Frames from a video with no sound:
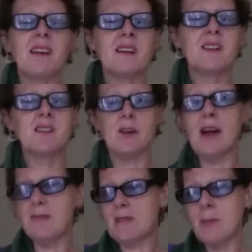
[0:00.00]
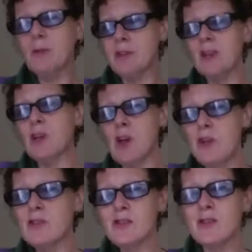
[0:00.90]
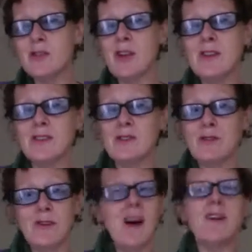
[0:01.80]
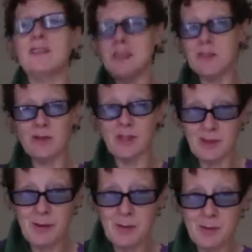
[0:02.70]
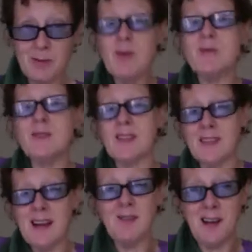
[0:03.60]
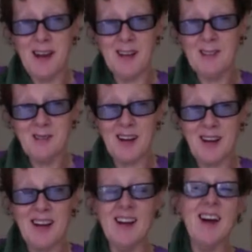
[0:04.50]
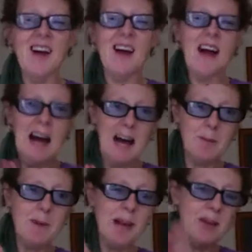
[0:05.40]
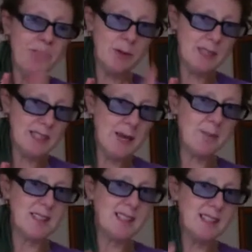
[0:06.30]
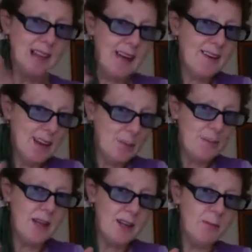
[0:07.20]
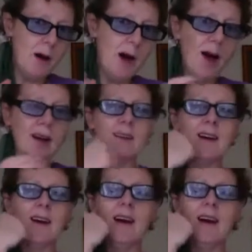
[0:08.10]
So have they put their clothes too close to the fire? Are these all going to go up in flames? They're going to have a house fire. Have you adapted to that and kept that in mind?